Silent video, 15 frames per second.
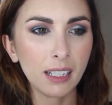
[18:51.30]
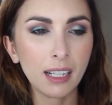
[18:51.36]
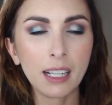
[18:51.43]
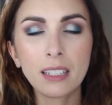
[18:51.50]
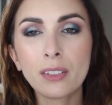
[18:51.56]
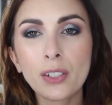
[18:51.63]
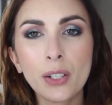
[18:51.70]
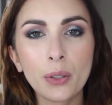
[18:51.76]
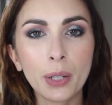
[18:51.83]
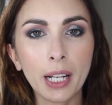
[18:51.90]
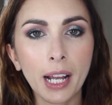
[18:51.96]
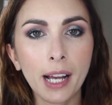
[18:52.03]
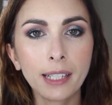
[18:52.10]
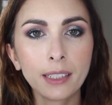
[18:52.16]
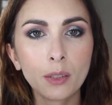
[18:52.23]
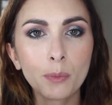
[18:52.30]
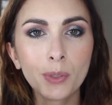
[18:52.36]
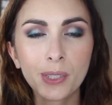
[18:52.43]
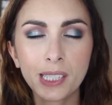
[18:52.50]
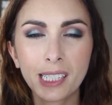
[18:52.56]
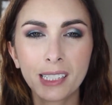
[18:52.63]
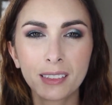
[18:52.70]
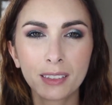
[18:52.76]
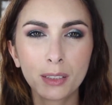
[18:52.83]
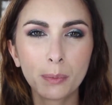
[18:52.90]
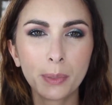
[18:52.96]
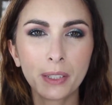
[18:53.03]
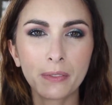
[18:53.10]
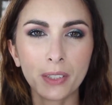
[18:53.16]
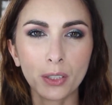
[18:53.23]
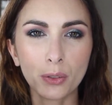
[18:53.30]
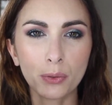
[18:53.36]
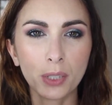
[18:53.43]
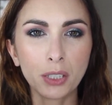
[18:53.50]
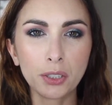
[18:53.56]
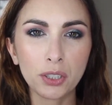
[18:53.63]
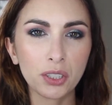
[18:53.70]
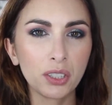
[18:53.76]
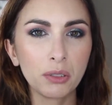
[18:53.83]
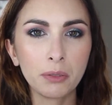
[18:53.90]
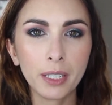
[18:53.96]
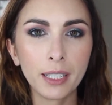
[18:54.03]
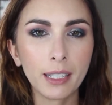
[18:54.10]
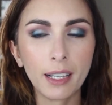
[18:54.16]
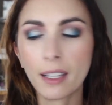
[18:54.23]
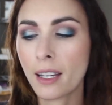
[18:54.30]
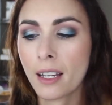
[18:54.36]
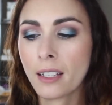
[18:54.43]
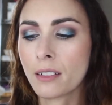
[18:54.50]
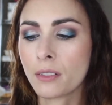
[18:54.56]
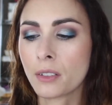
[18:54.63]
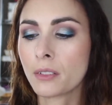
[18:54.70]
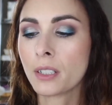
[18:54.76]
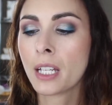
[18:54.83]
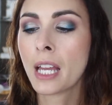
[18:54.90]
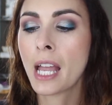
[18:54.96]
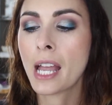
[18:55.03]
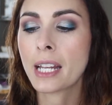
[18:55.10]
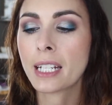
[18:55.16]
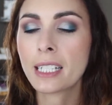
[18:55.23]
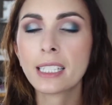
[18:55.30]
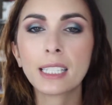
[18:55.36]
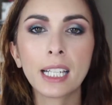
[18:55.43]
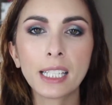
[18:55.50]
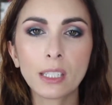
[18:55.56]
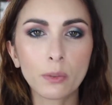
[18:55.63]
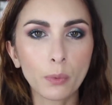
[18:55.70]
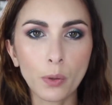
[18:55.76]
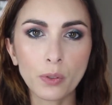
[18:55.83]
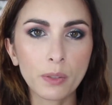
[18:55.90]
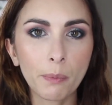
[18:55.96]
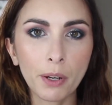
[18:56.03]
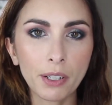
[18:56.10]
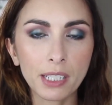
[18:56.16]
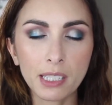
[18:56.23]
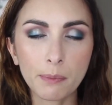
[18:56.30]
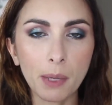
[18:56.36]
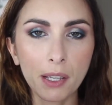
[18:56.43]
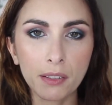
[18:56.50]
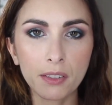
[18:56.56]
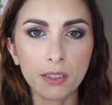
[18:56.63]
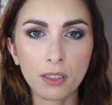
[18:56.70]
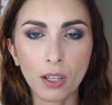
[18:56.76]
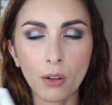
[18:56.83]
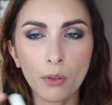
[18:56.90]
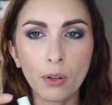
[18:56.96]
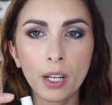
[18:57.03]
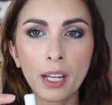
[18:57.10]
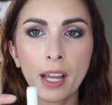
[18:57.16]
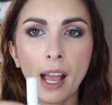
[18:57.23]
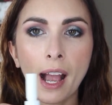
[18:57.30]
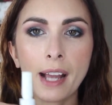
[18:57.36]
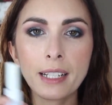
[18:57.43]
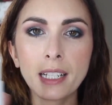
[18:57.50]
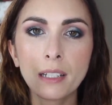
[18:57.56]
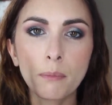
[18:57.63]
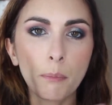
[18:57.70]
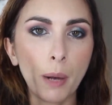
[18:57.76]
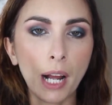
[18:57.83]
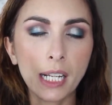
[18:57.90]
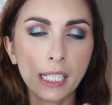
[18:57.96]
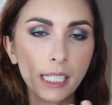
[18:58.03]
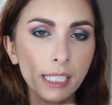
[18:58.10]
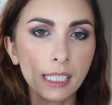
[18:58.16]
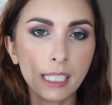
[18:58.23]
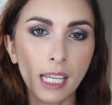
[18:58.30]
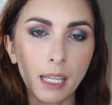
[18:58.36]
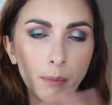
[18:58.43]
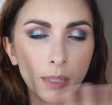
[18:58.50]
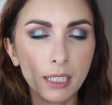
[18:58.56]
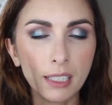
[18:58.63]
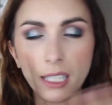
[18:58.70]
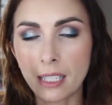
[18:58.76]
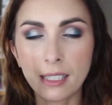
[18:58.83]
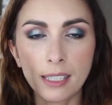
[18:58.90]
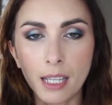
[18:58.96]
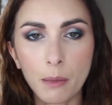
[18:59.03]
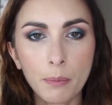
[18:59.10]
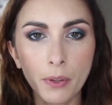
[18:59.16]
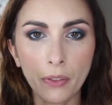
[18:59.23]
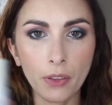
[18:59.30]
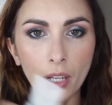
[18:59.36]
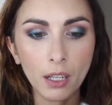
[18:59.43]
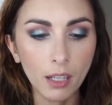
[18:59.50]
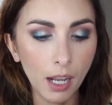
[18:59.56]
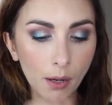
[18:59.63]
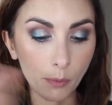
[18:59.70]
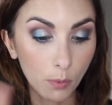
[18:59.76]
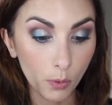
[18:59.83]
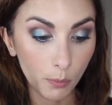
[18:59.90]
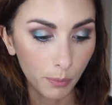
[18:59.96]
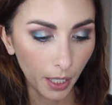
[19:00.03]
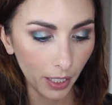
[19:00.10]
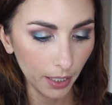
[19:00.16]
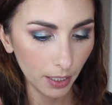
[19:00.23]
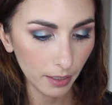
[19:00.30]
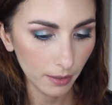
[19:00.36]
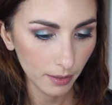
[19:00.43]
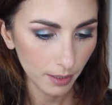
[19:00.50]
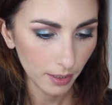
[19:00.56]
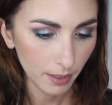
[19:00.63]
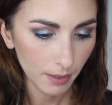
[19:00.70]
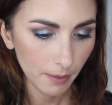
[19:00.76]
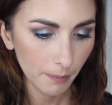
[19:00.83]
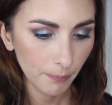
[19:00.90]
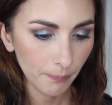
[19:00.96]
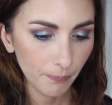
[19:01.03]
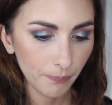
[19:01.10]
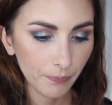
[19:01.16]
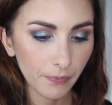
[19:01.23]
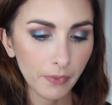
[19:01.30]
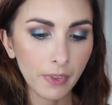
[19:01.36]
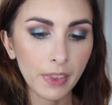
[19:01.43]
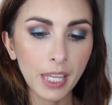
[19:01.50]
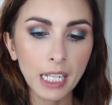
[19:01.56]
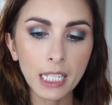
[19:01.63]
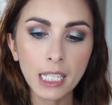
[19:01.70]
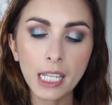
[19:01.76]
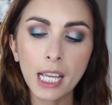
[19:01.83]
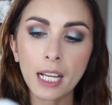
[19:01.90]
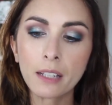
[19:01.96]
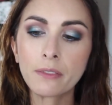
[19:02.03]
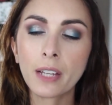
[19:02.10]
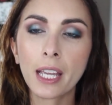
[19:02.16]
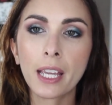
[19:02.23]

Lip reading: don't know, it had almost like a little bit of a crunch to it. I don't know. And I didn't like the rosemary smell, so I didn't buy it. It came in like a sample thing. I won't buy it. Then I have